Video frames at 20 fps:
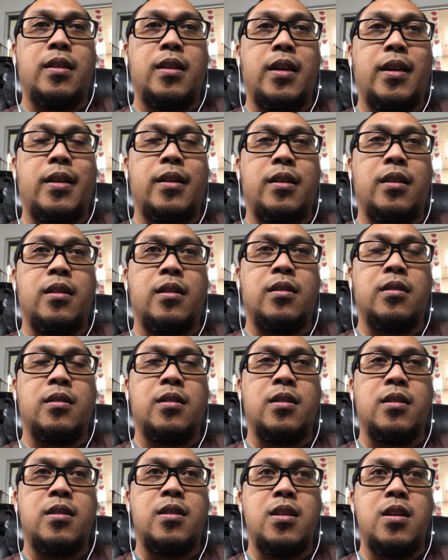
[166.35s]
then
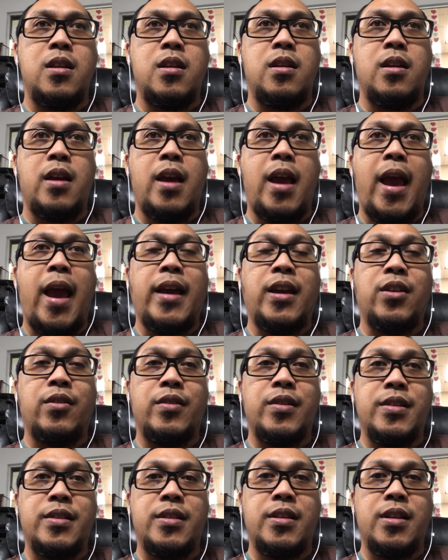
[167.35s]
the
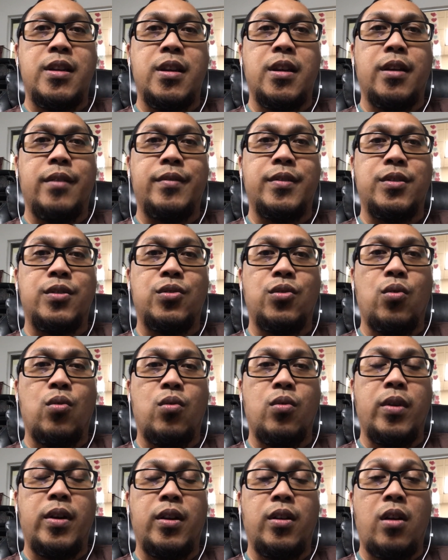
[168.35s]
accuracy of
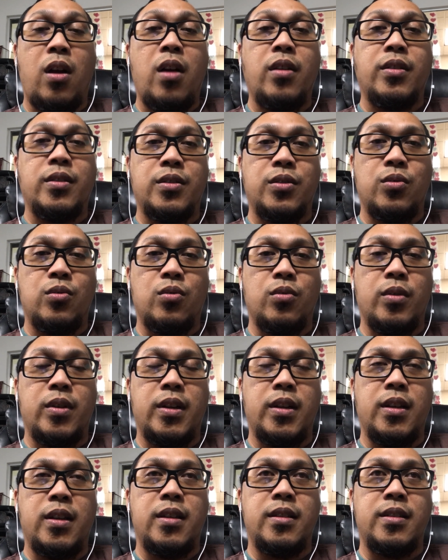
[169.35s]
scoring, auto
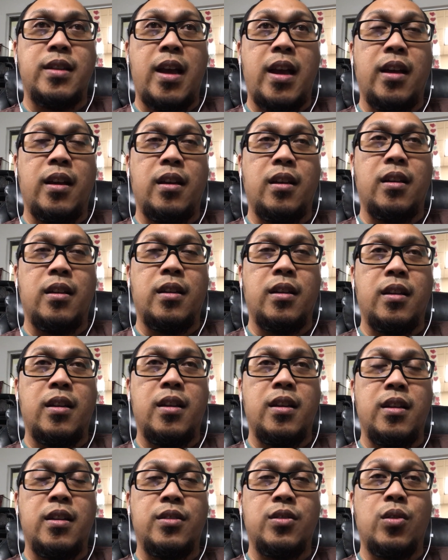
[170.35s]
scoring, is uh, uh,
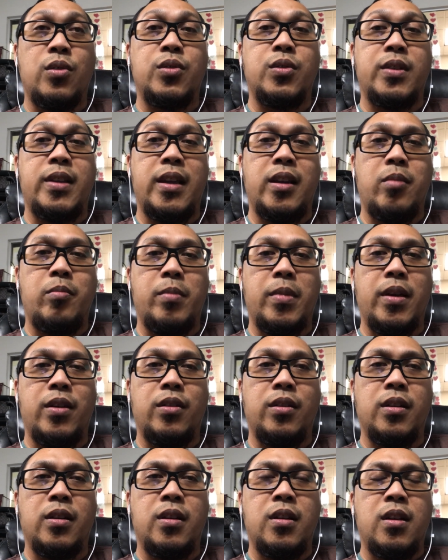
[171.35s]
is also getting
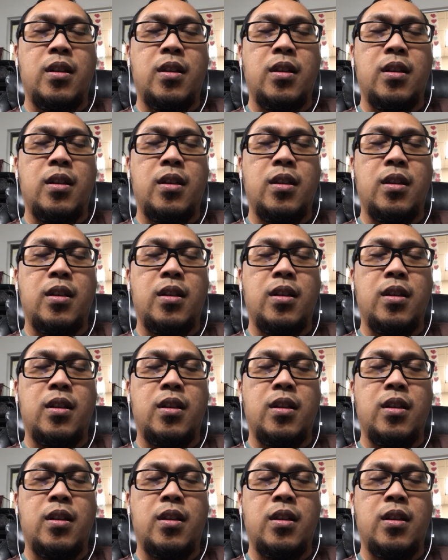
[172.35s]
better.